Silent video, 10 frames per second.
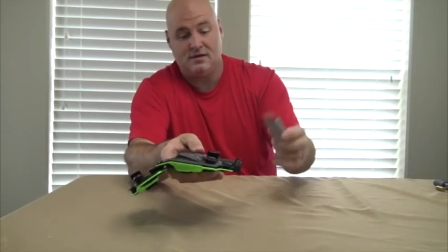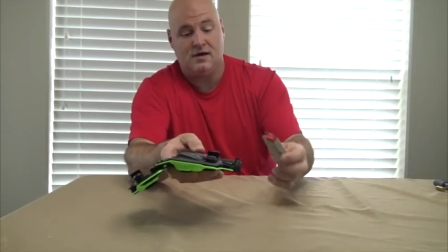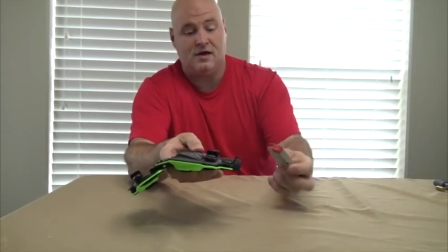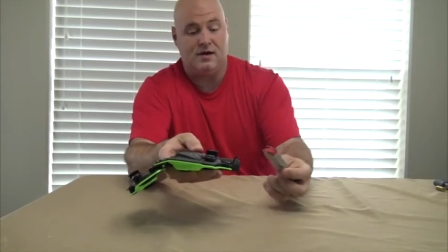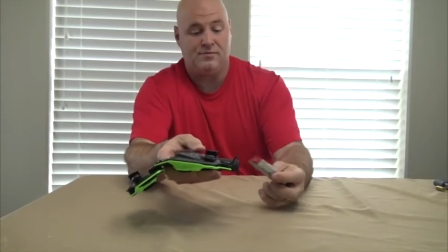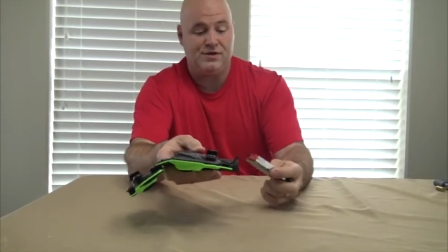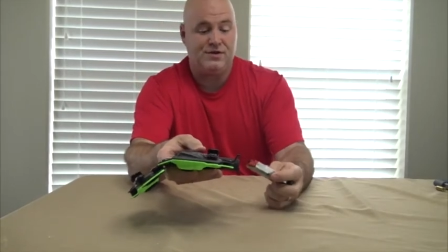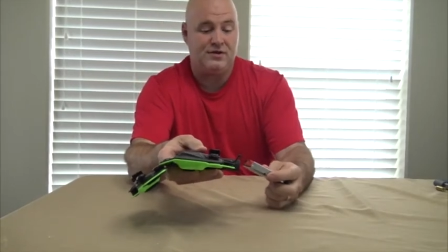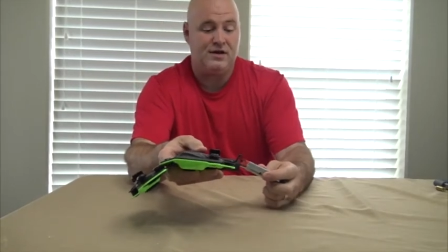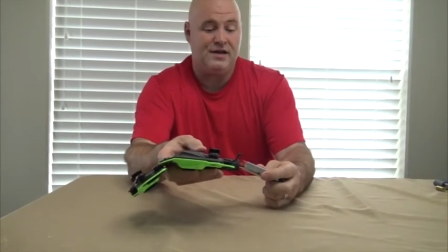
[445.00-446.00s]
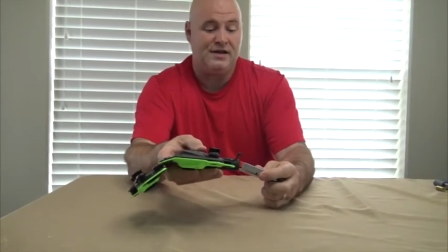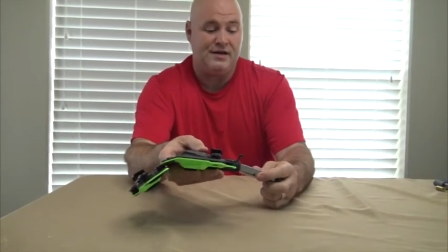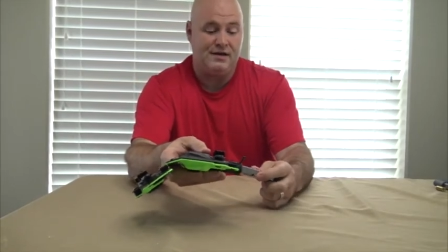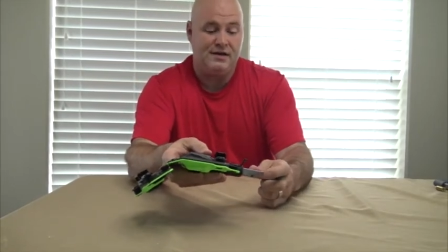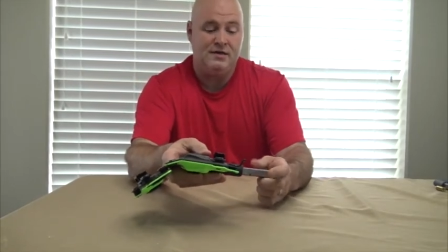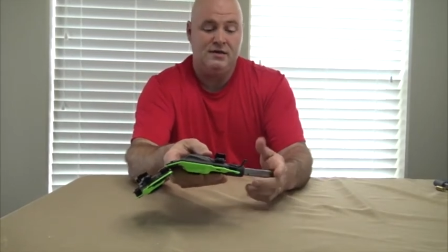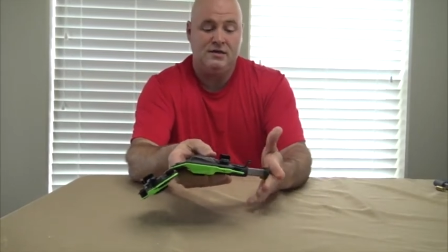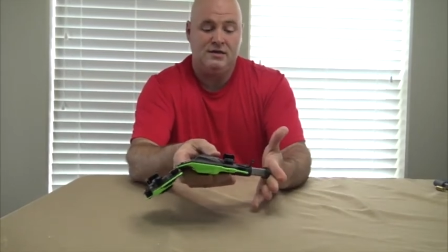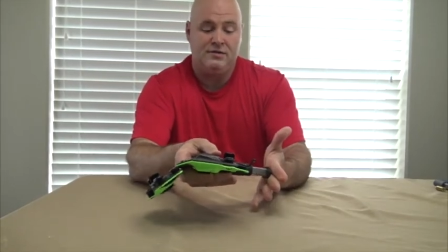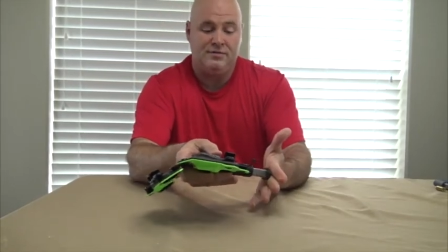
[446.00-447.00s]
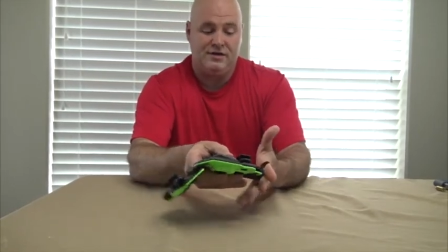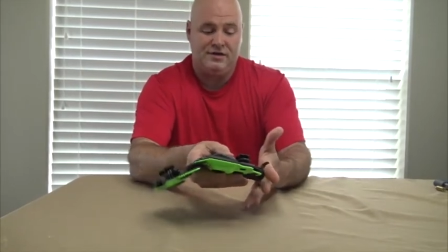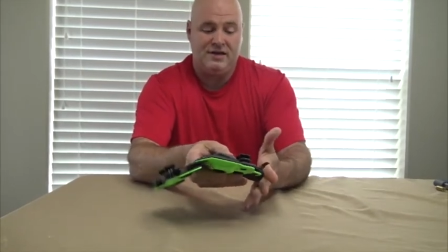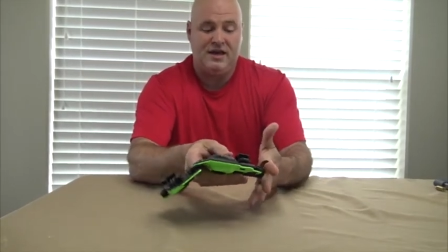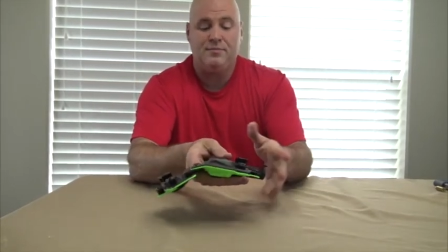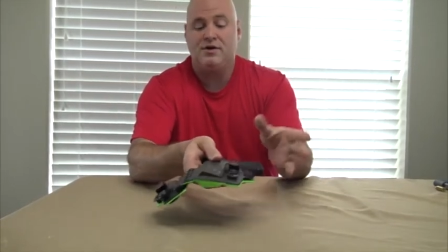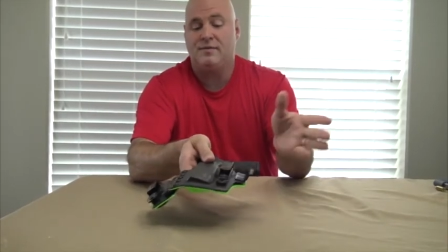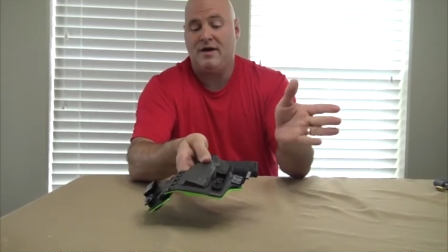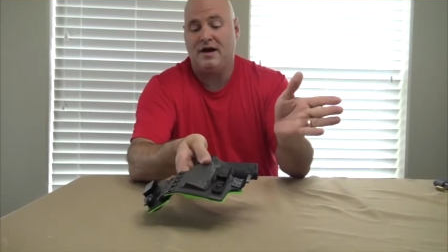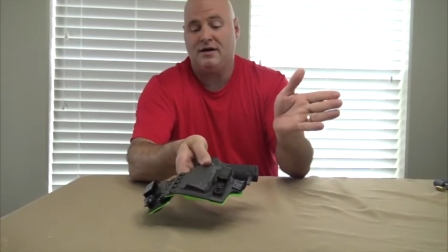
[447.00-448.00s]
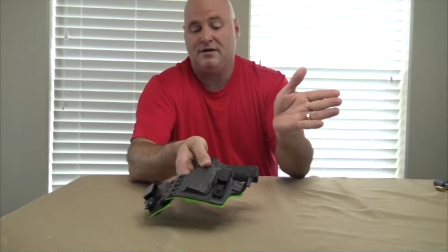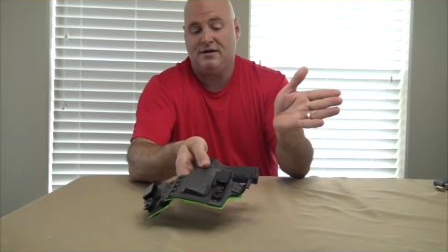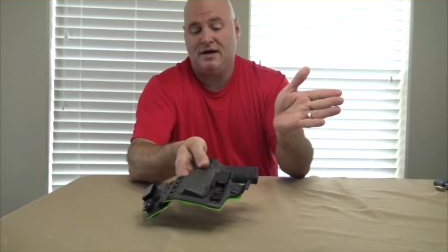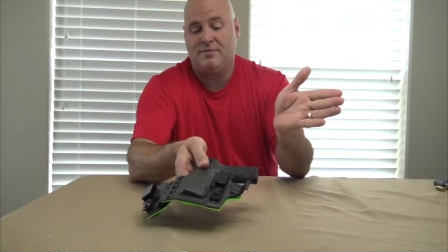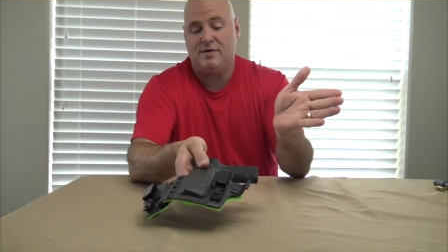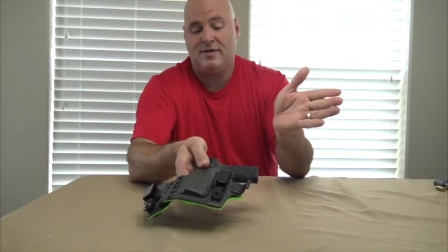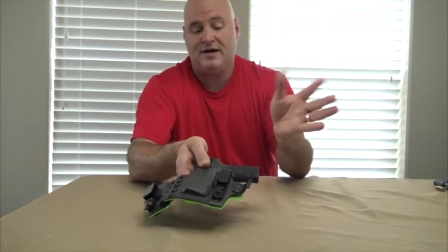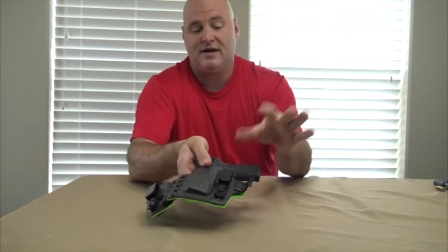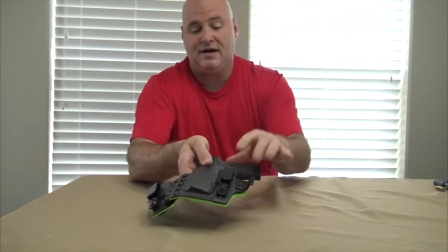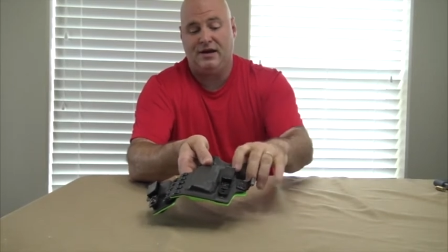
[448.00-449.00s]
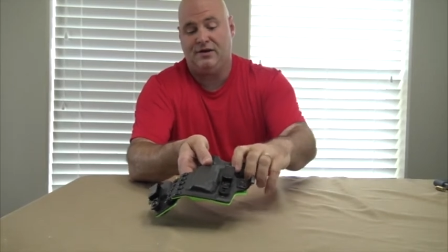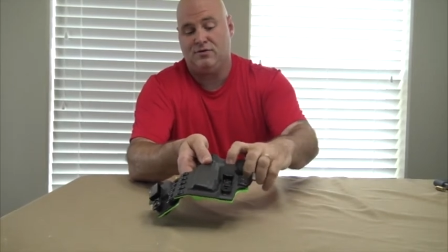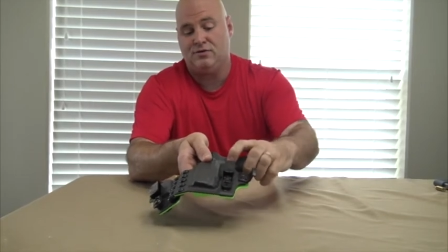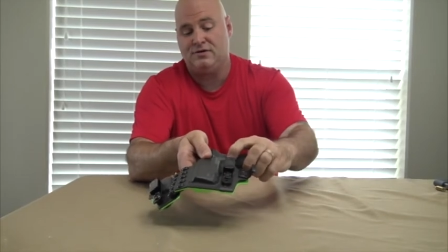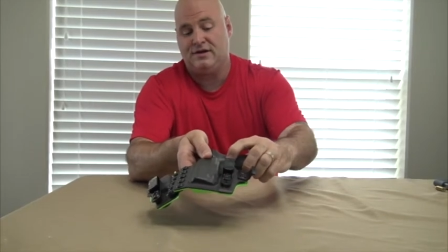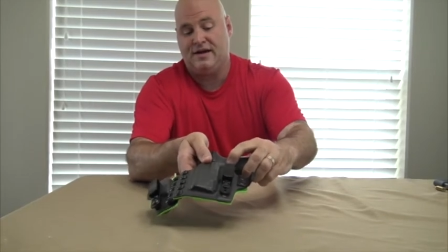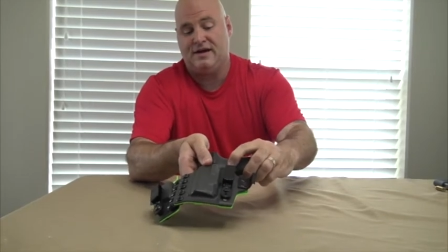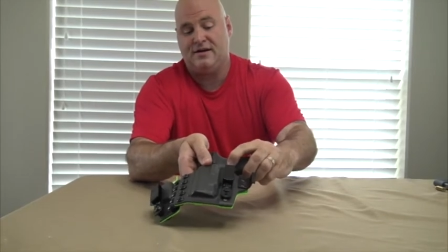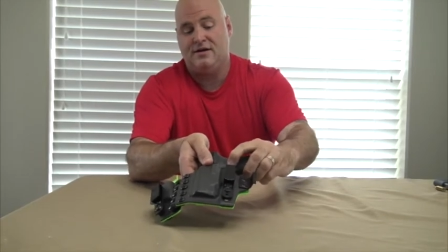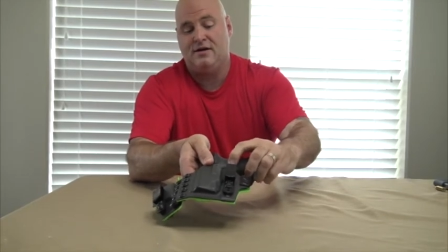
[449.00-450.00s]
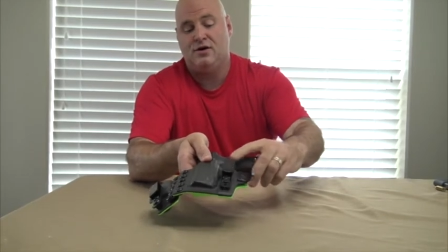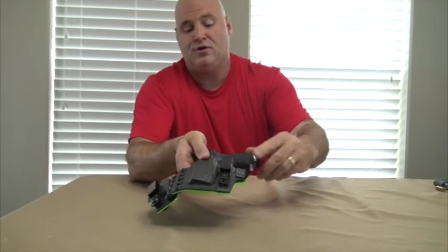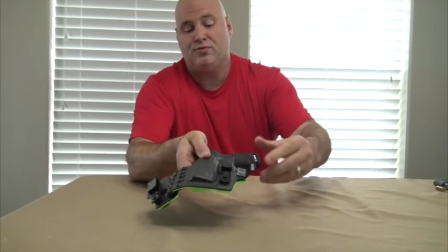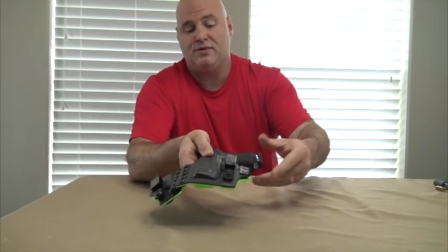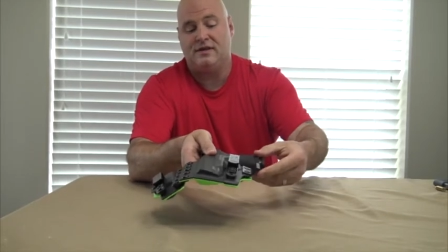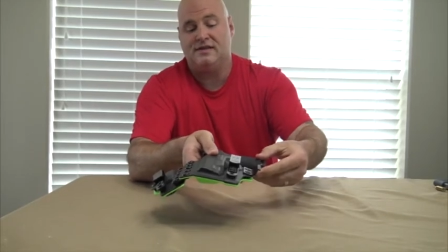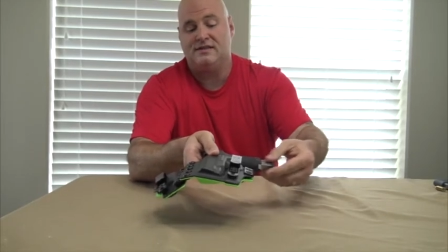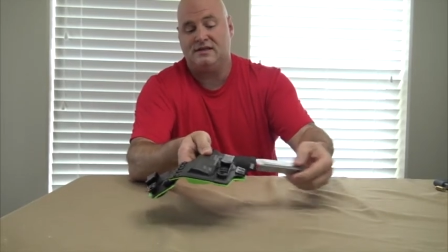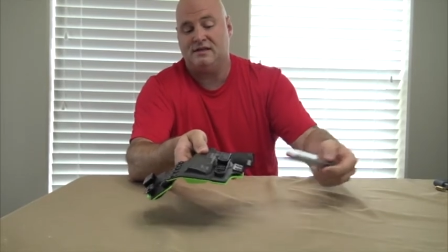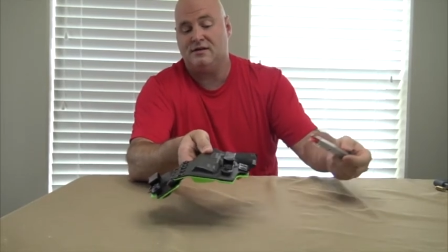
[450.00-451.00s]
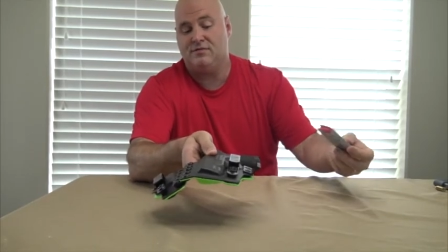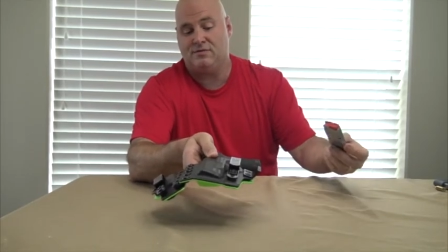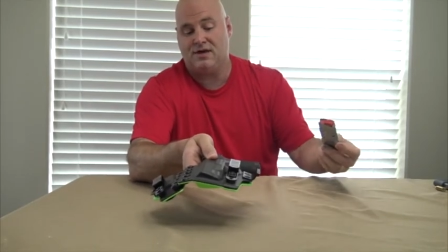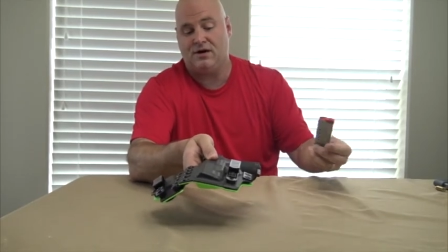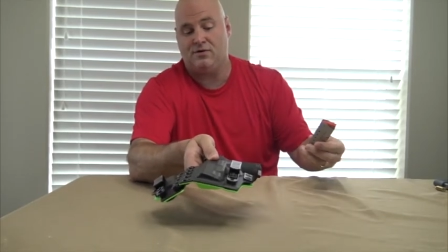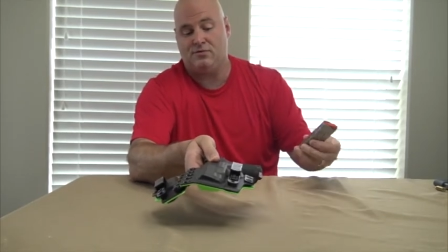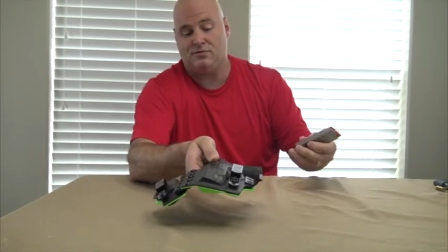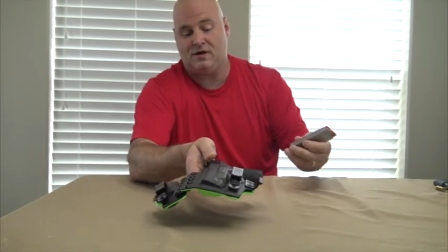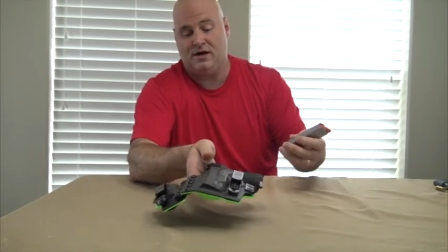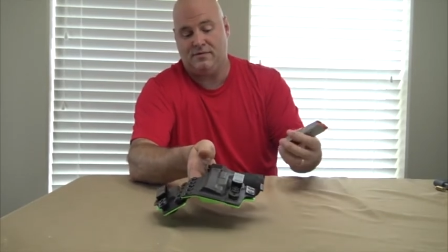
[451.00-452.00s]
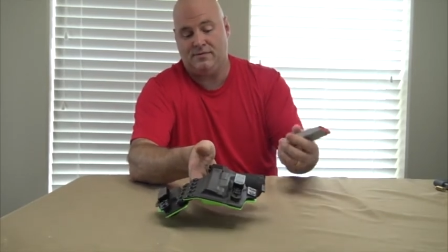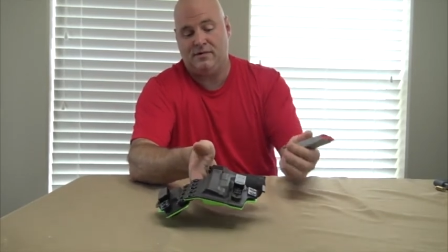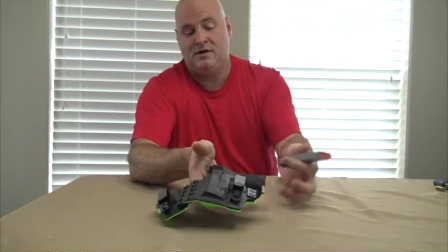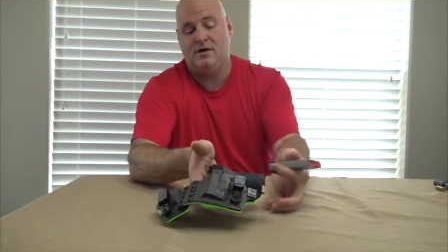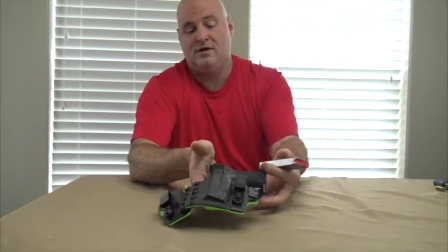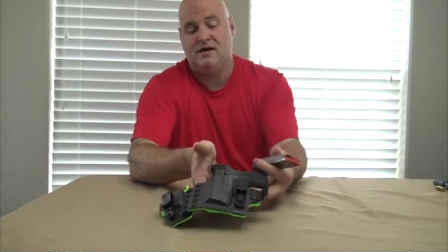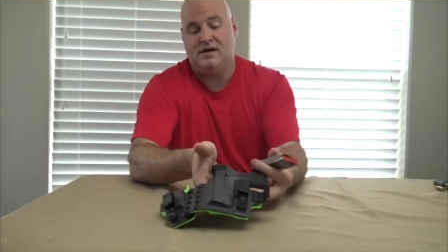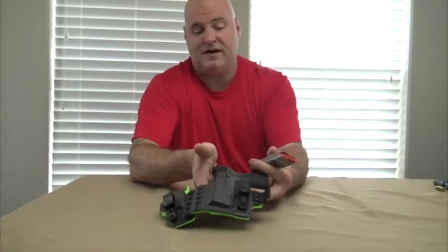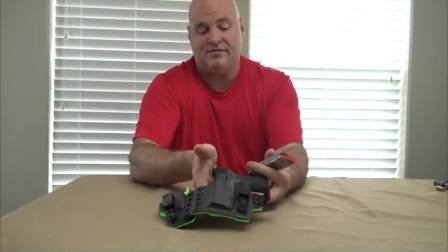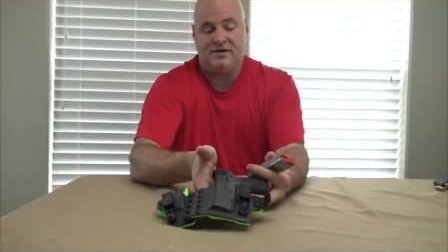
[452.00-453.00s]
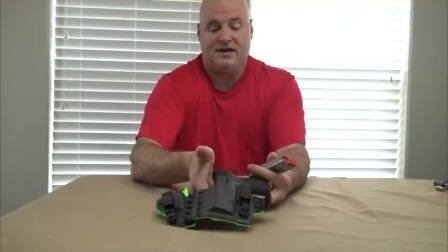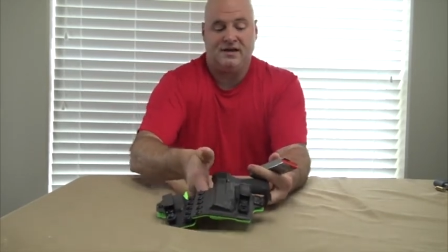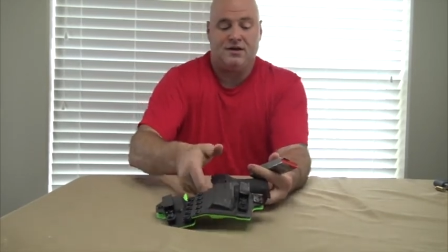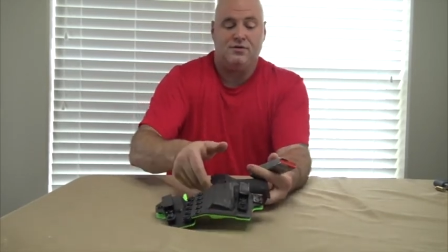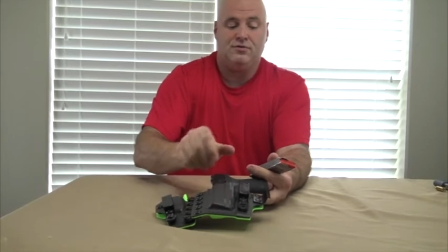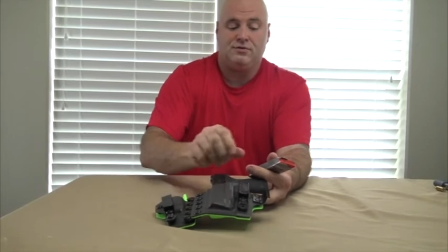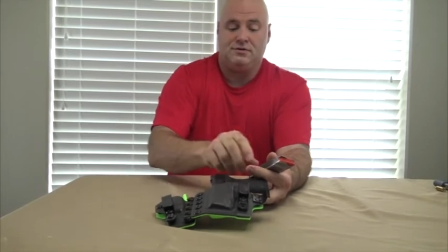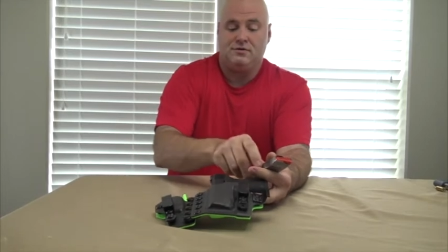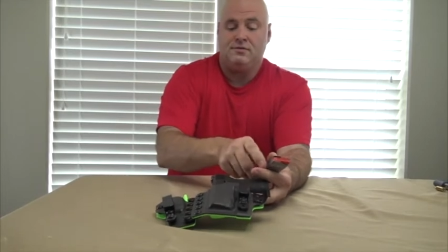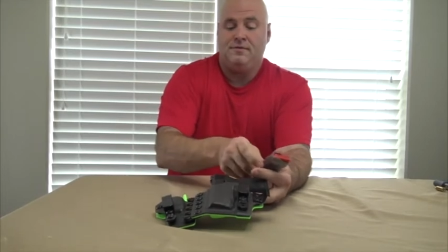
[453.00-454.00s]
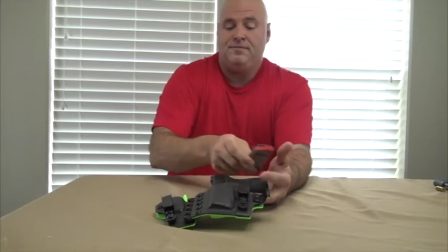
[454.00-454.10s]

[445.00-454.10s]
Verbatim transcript: with your gun in, but you can put a mag. You can't put a mag in, and of course you can release it without having to take it out of the holster.